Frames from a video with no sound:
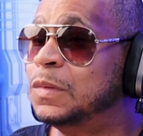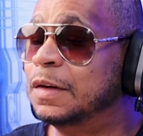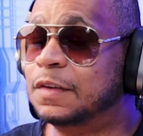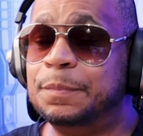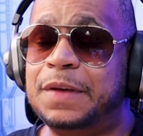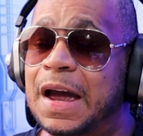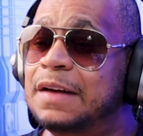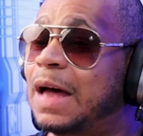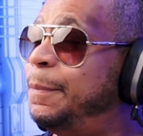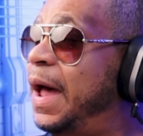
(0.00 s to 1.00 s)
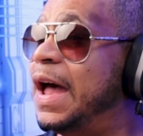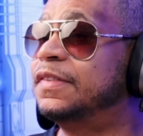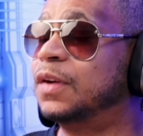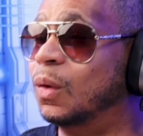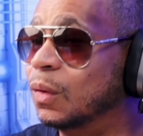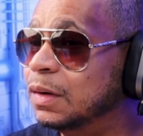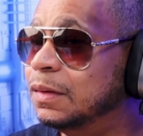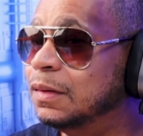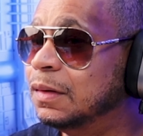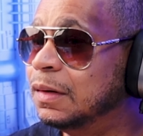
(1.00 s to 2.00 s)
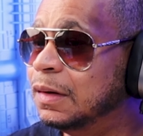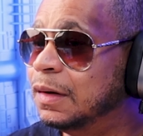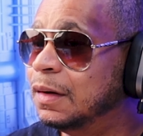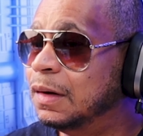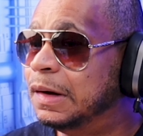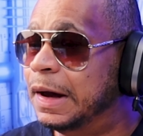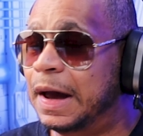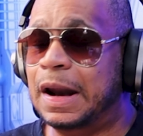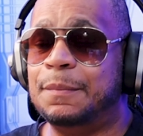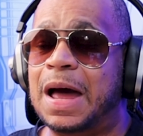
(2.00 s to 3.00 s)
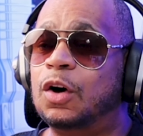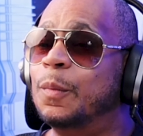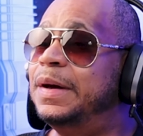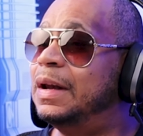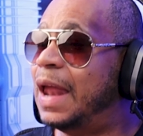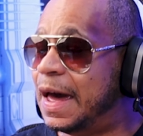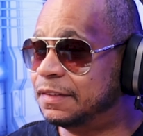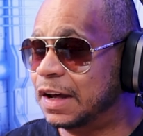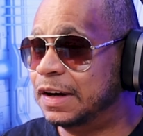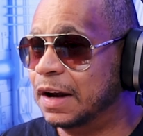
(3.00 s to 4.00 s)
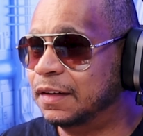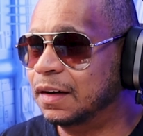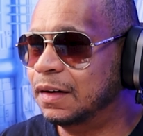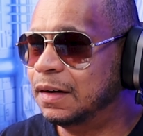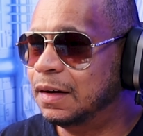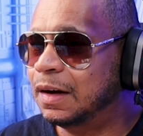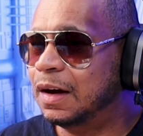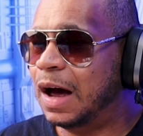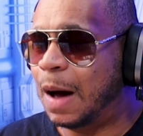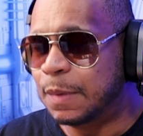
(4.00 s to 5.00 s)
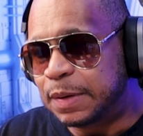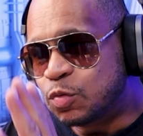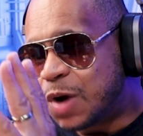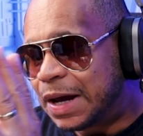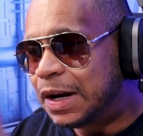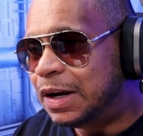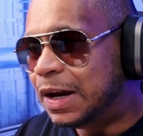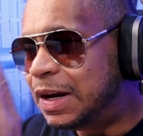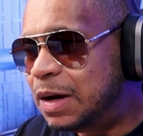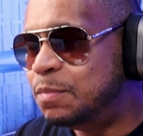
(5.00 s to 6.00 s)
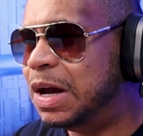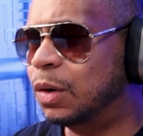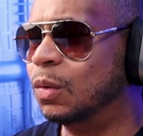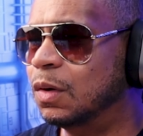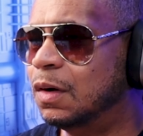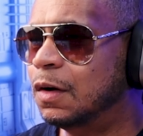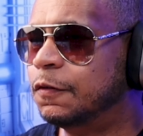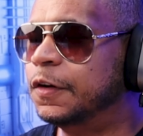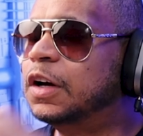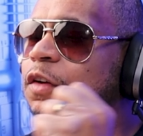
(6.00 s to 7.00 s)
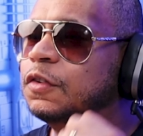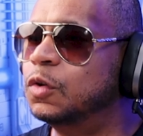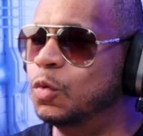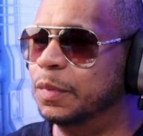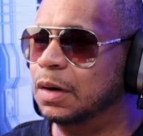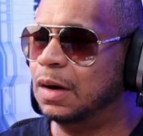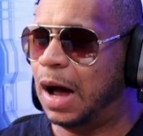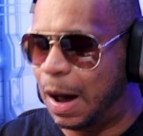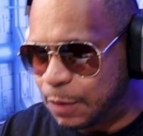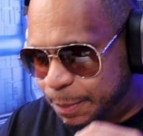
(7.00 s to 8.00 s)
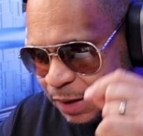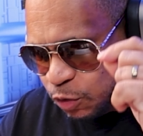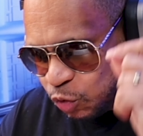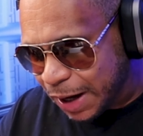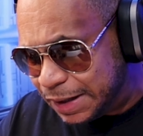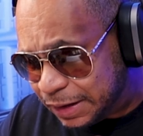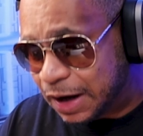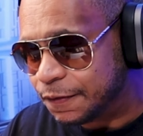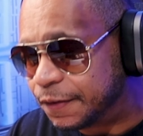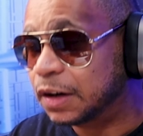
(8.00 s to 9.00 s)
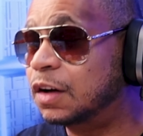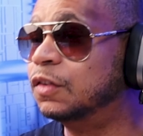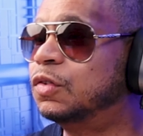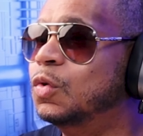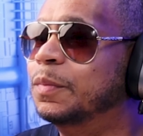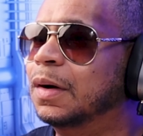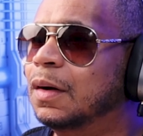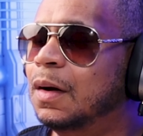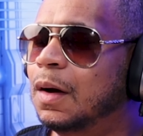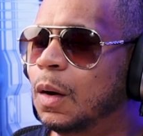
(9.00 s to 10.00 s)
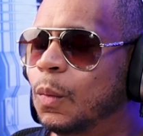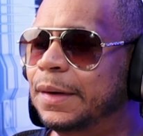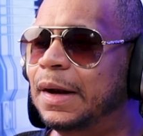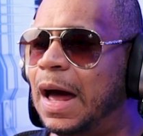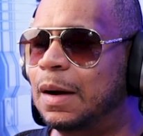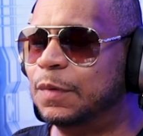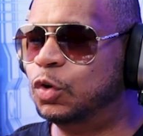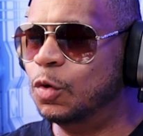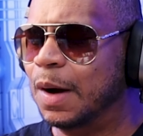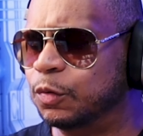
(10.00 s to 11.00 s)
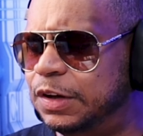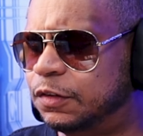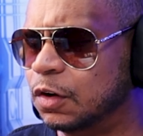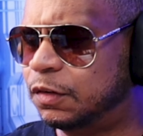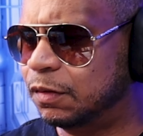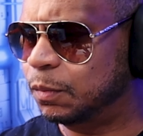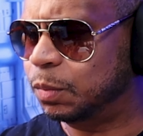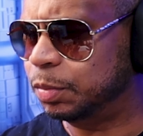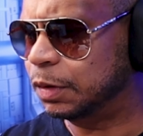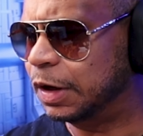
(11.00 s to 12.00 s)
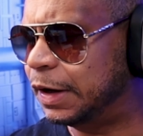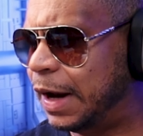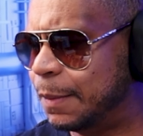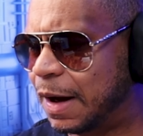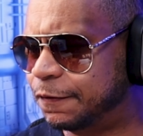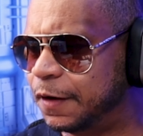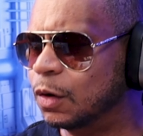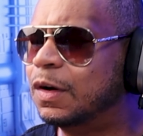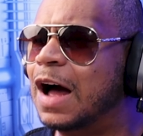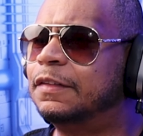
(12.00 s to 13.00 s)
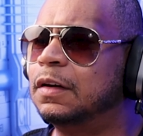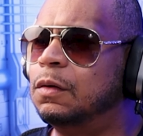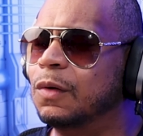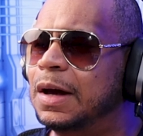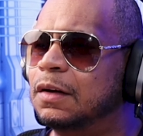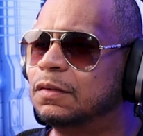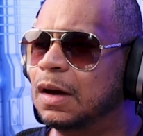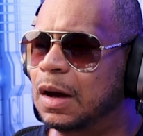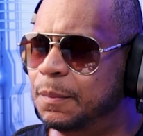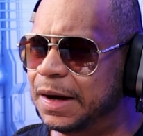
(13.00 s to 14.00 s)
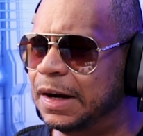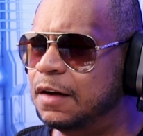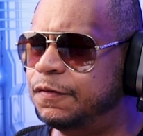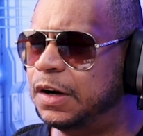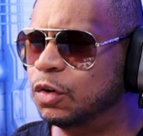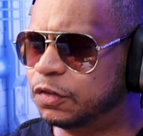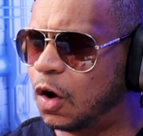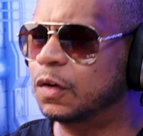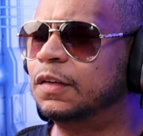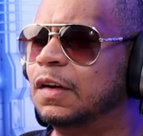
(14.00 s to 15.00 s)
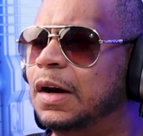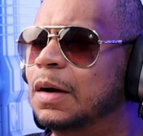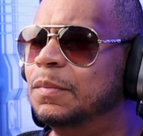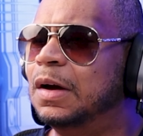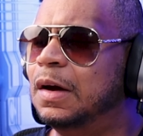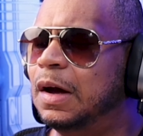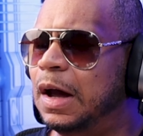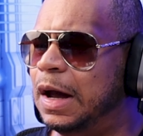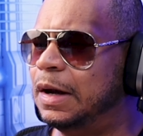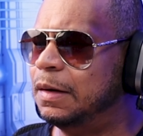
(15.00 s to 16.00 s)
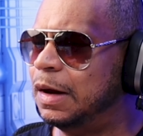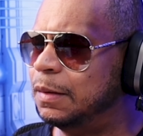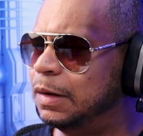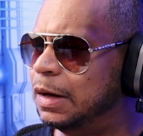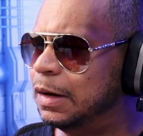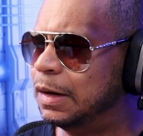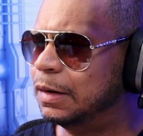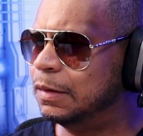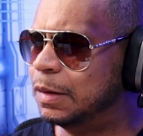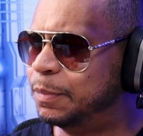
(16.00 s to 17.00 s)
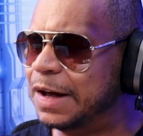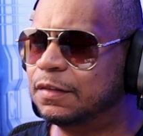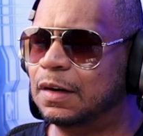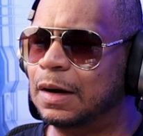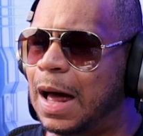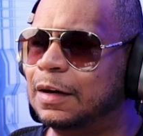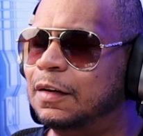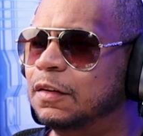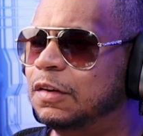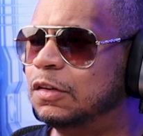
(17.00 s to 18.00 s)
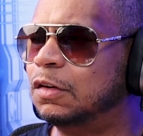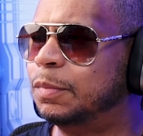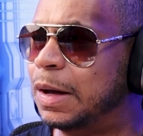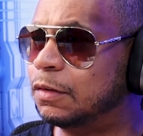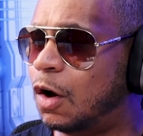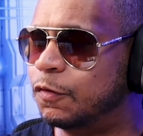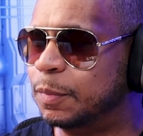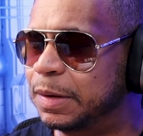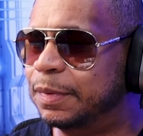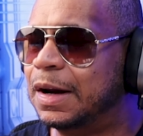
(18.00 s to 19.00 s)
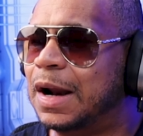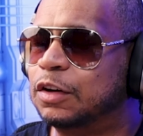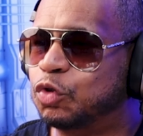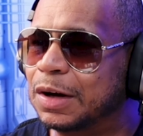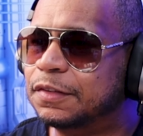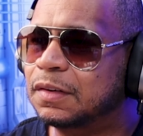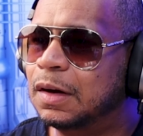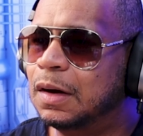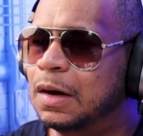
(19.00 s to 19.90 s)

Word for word: Some things I passed on, and I'm not gonna be the last at nothing. I'm gonna be right in in the middle for the consumer. I'm gonna be right there for the consumer. Whether or not I'm gonna do my research, looking at my fellow content creators, making their videos, talking to them, and and, and, and basing a lot of decisions based off of people that I trust.